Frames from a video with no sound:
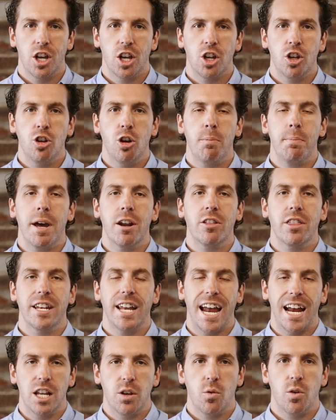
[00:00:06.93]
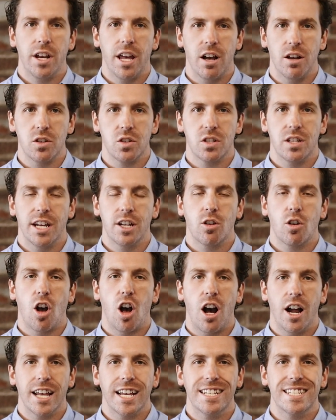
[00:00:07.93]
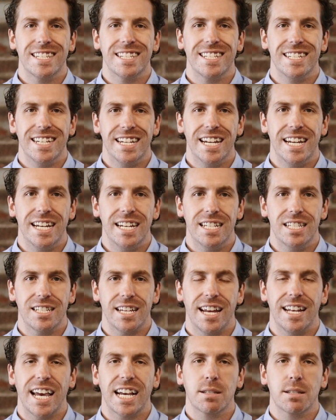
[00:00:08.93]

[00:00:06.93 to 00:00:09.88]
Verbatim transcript: you know better than anyone else that your audience's needs and